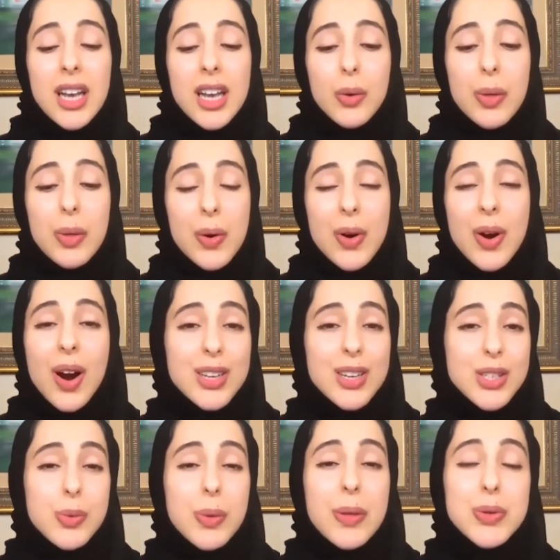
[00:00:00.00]
our hearts,
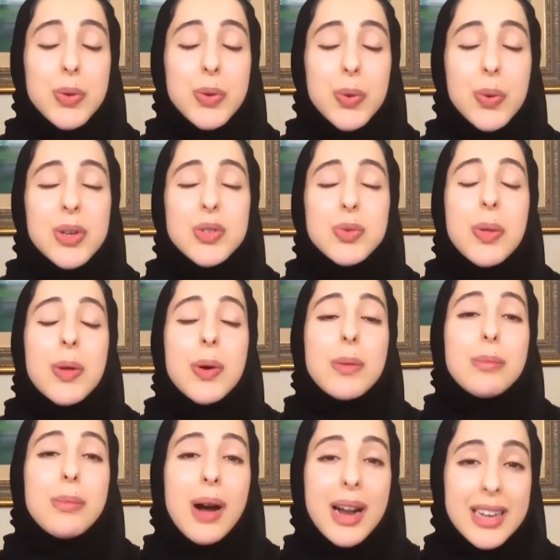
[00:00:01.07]
with our doors, with our
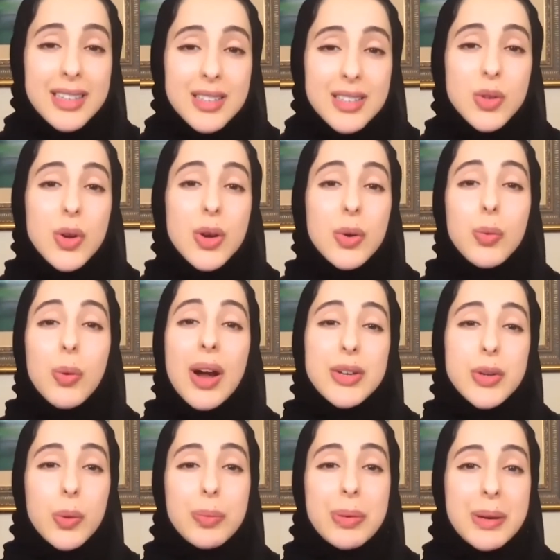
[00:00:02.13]
minds wide
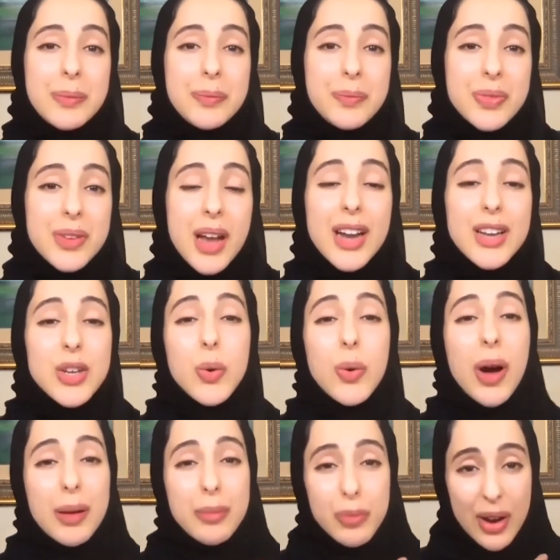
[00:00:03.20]
open. I know
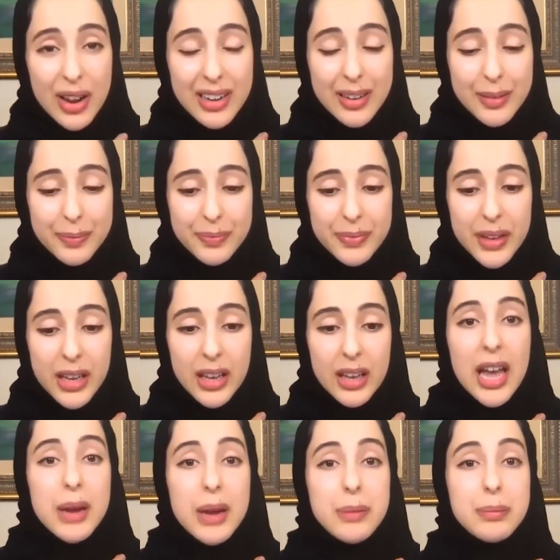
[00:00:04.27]
I'm ready,
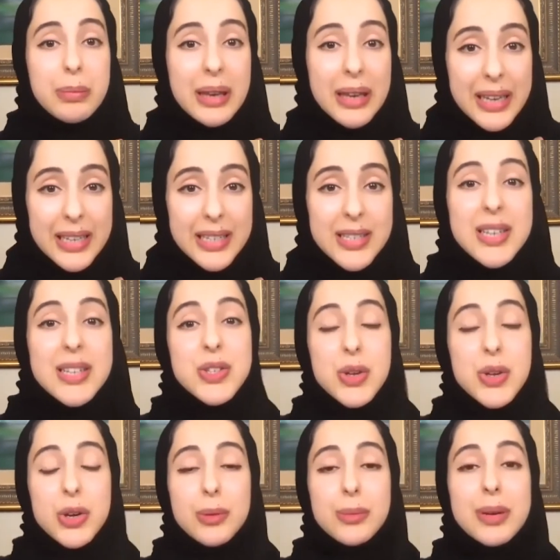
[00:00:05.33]
and please
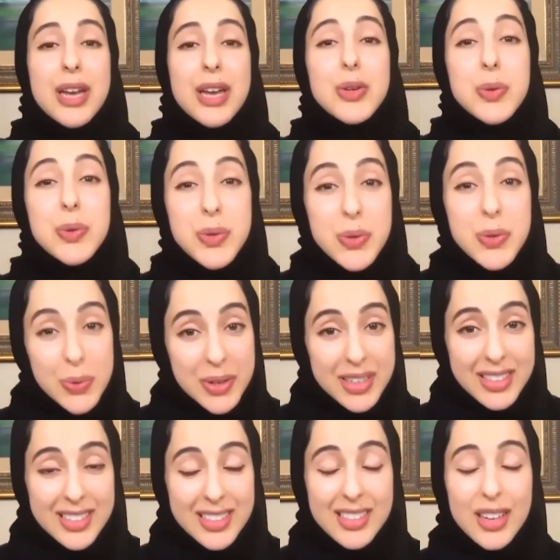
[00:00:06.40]
consider me a new
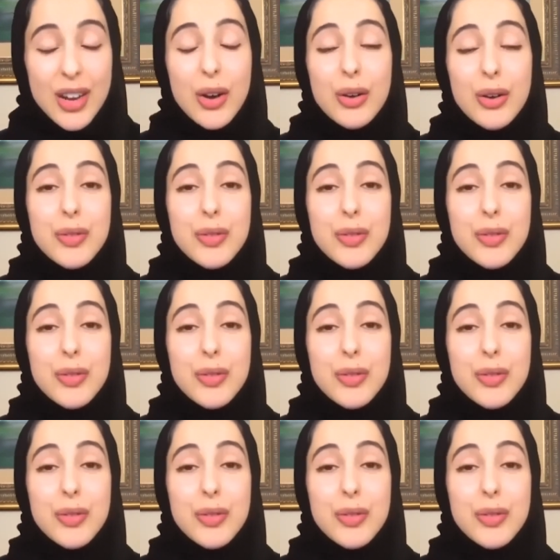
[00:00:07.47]
student of the